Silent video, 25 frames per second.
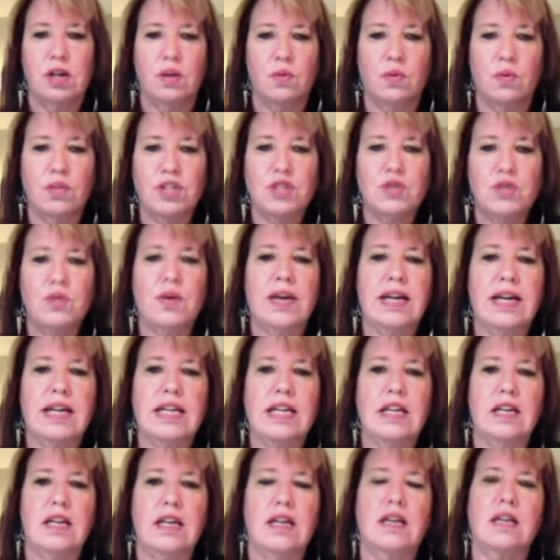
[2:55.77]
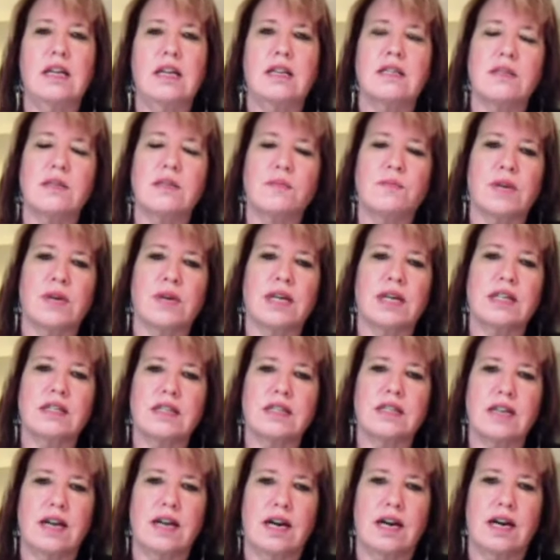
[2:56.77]
what do I need to bring
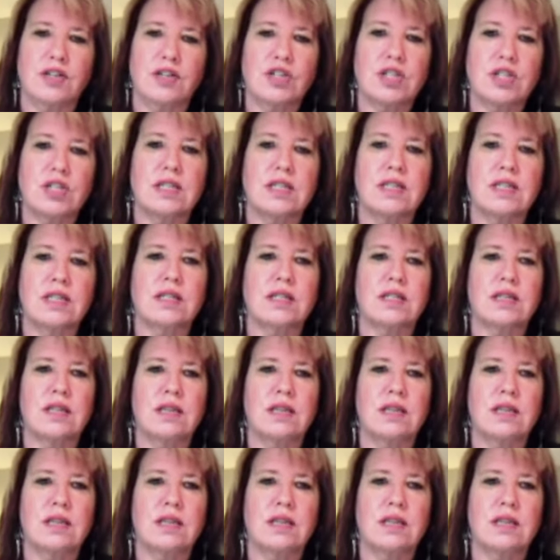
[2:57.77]
into consciousness